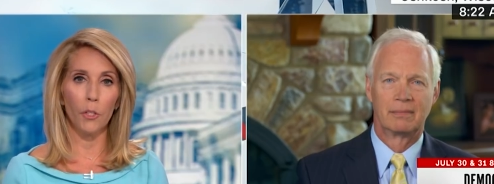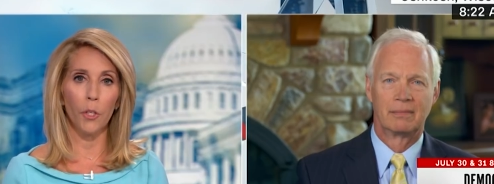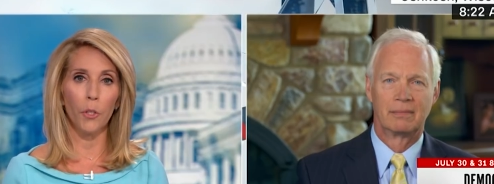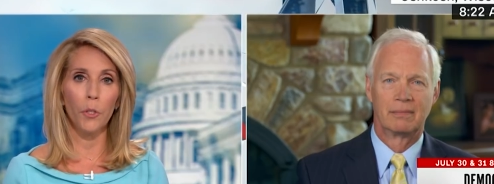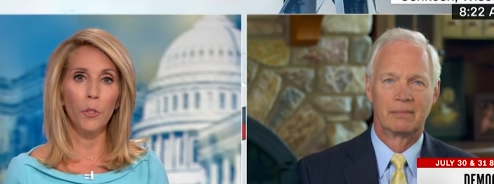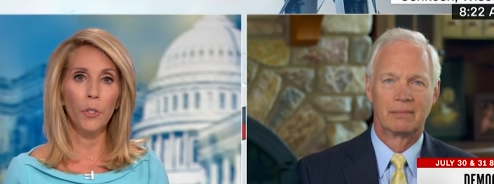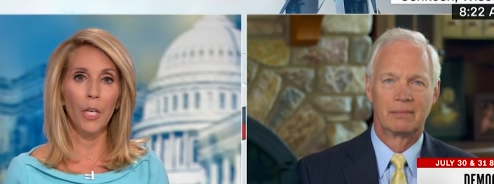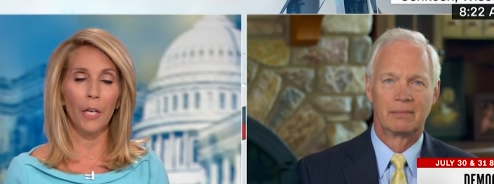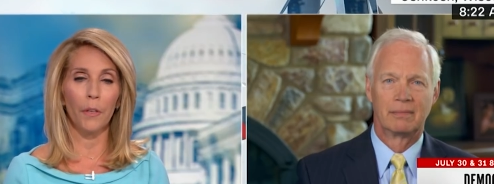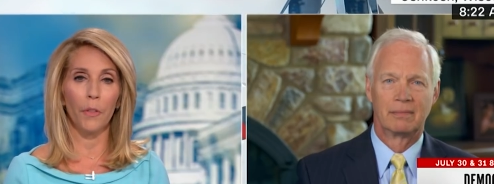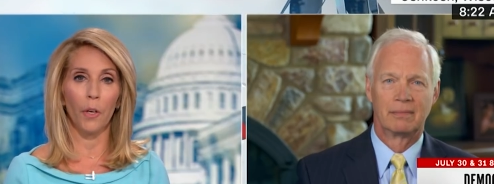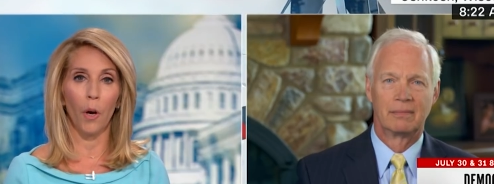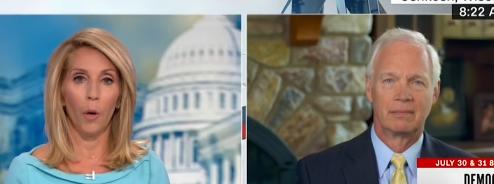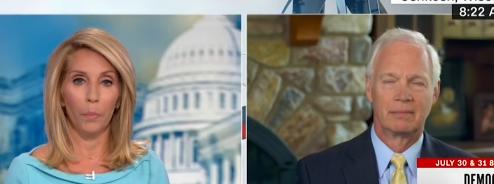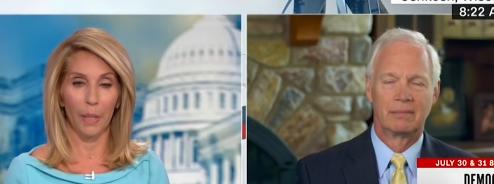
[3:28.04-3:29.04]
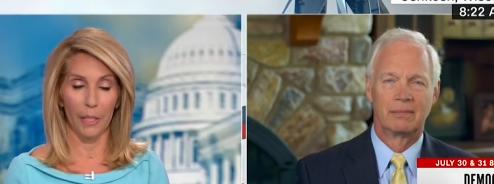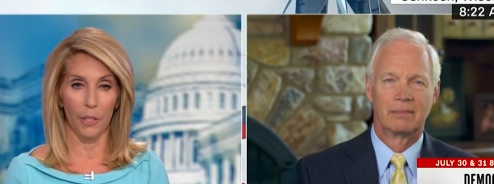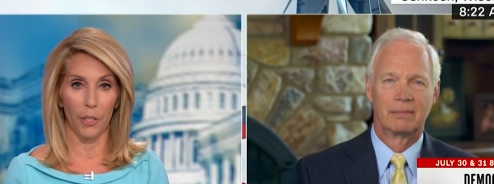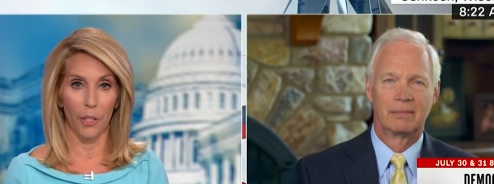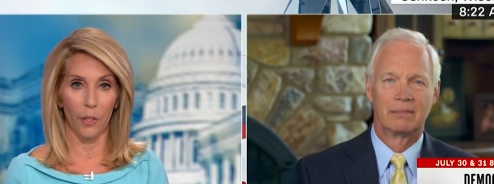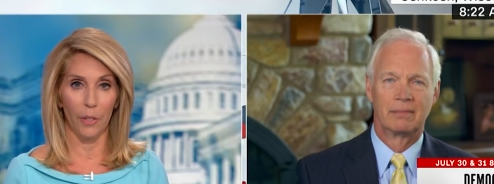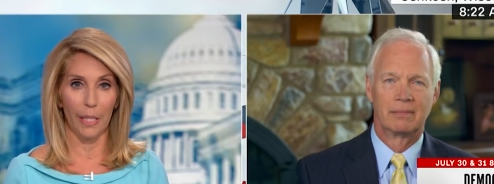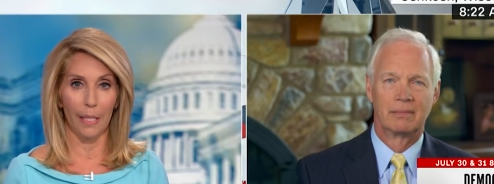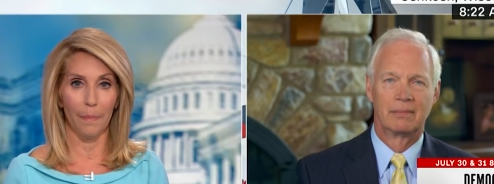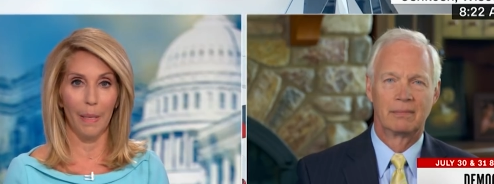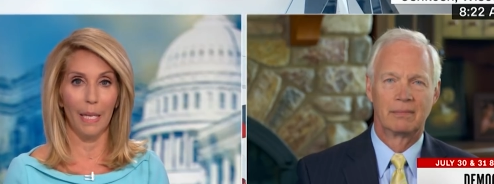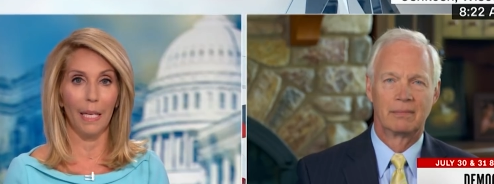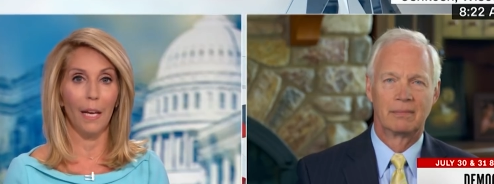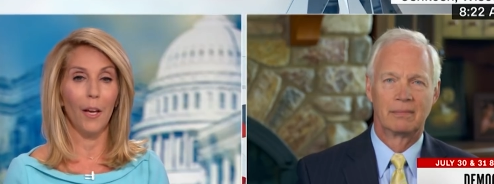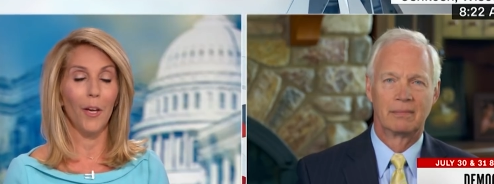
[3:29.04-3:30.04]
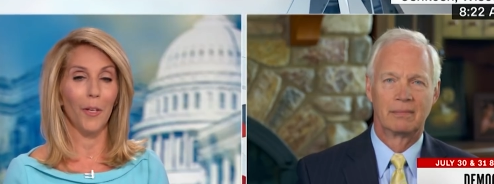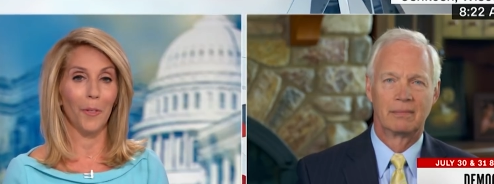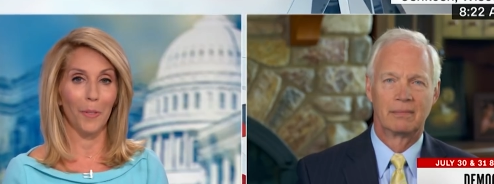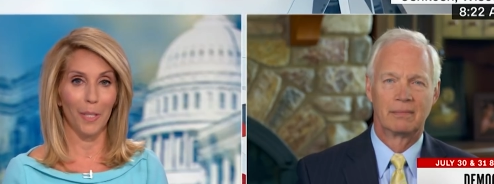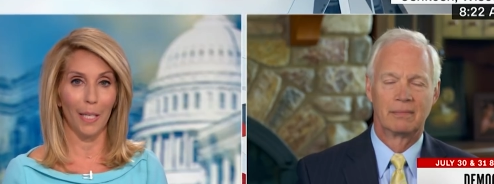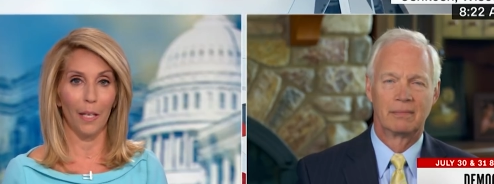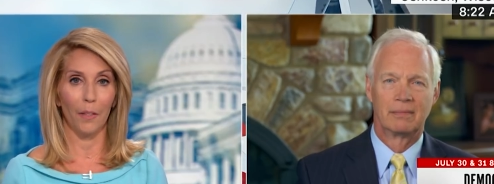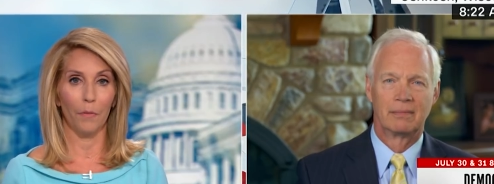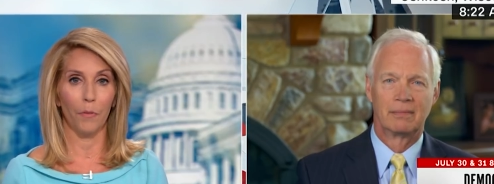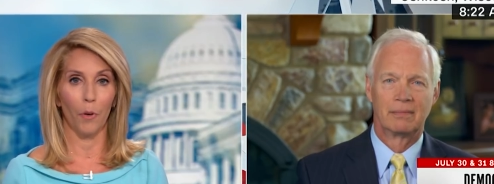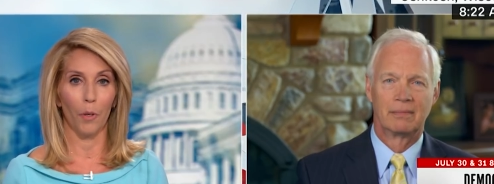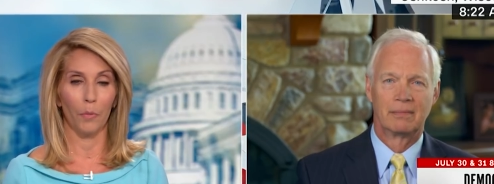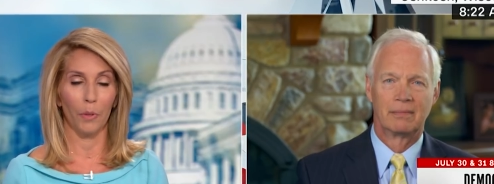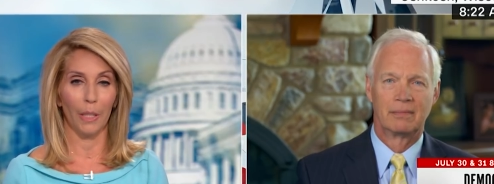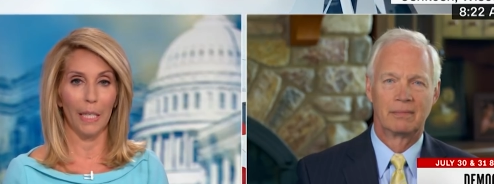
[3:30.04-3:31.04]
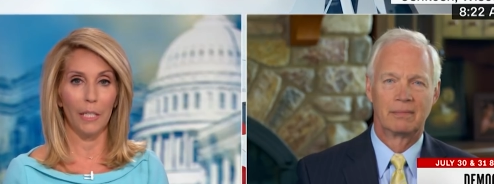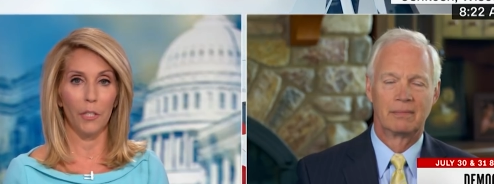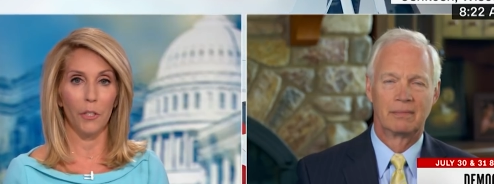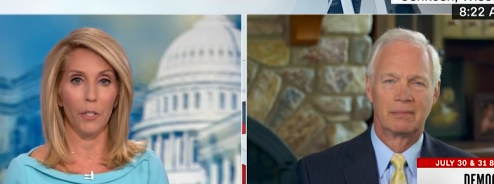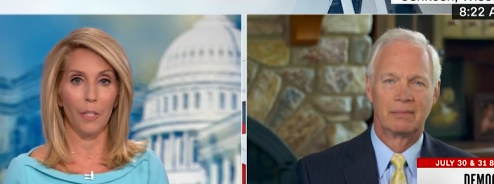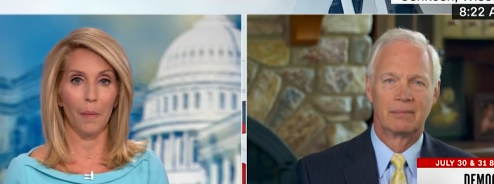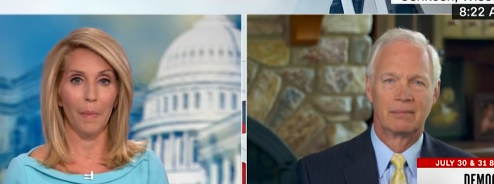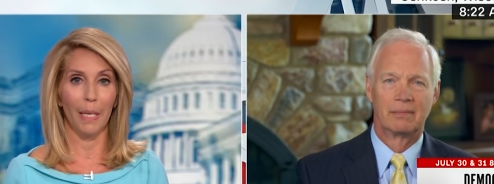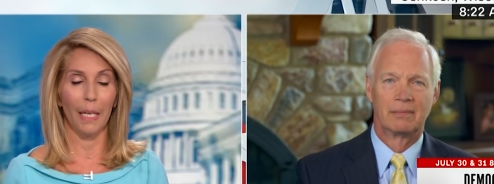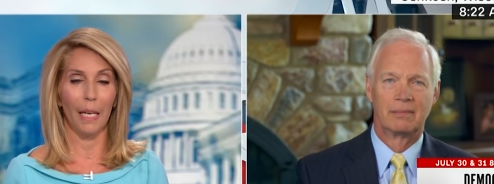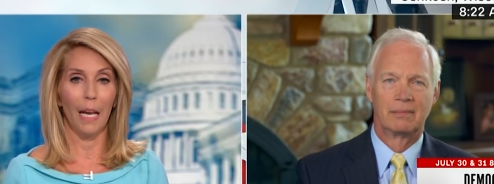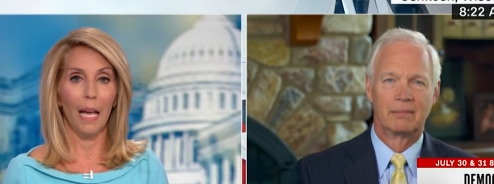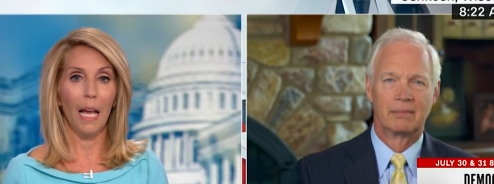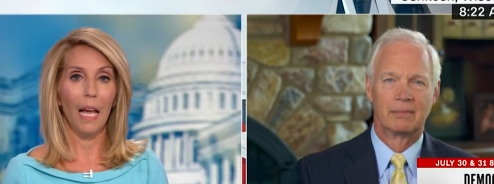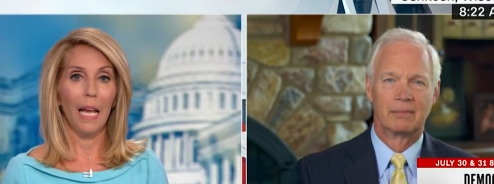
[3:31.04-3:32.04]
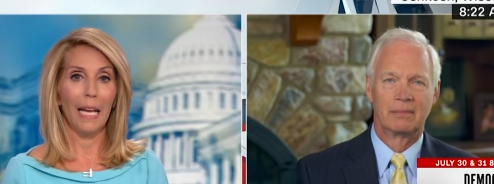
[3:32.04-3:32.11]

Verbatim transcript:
Speaker 1: So you chair the Homeland Security Committee, you sit on the Foreign Relations Committee.